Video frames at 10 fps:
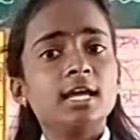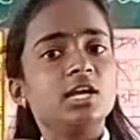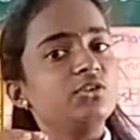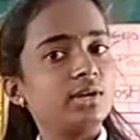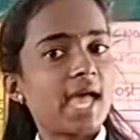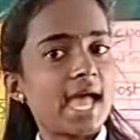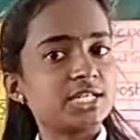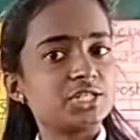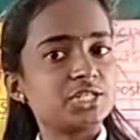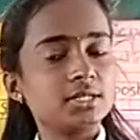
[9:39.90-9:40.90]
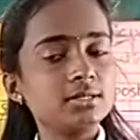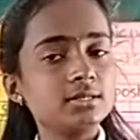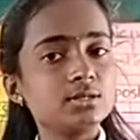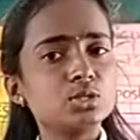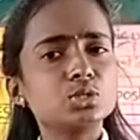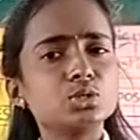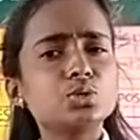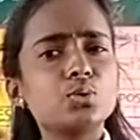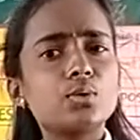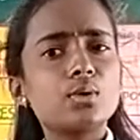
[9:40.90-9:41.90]
in reaction
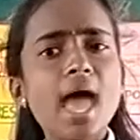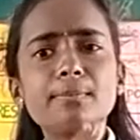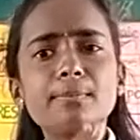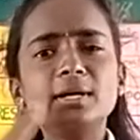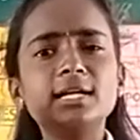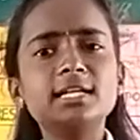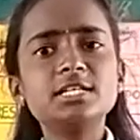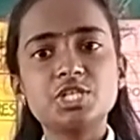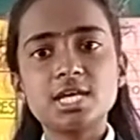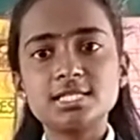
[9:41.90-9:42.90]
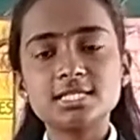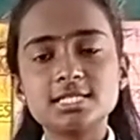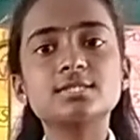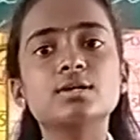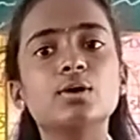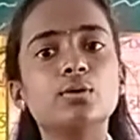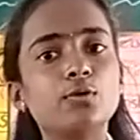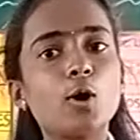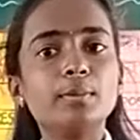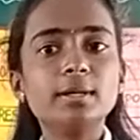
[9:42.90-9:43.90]
to rapidly changes
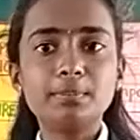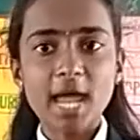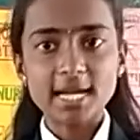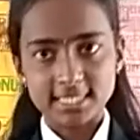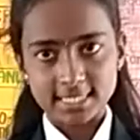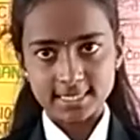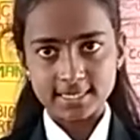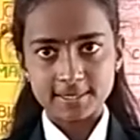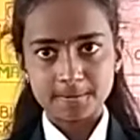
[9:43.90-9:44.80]
farming practices,